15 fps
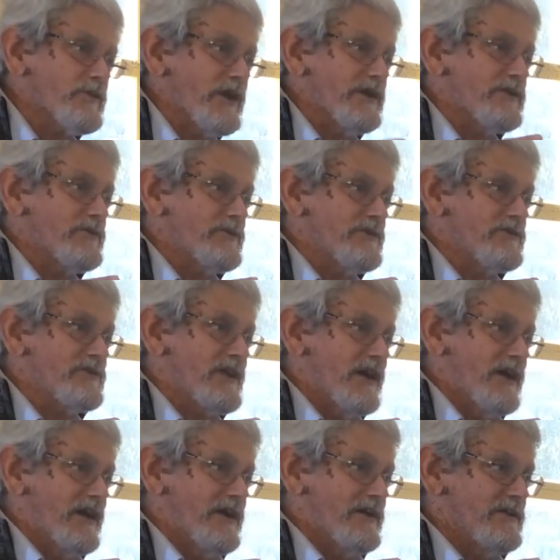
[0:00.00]
greater in
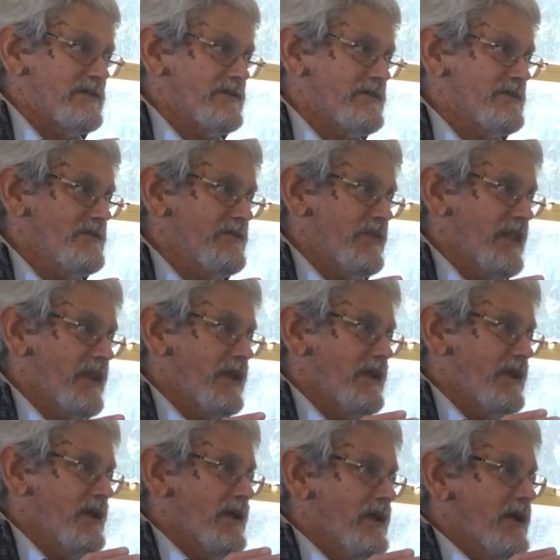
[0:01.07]
size.
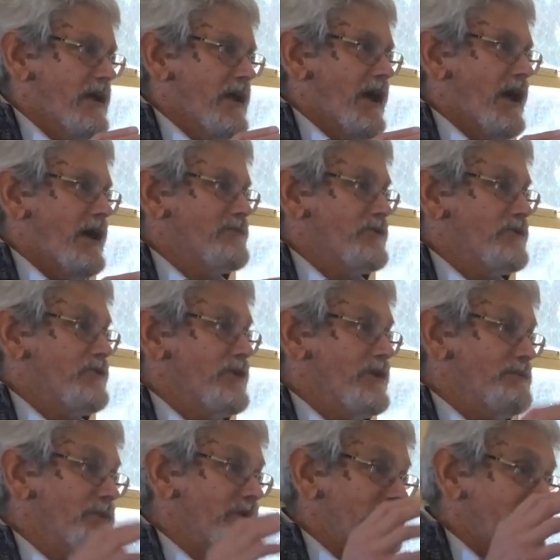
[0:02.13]
After
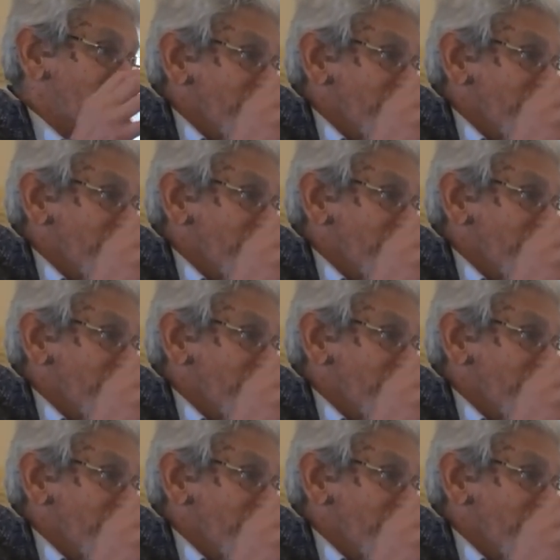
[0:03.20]
treatment,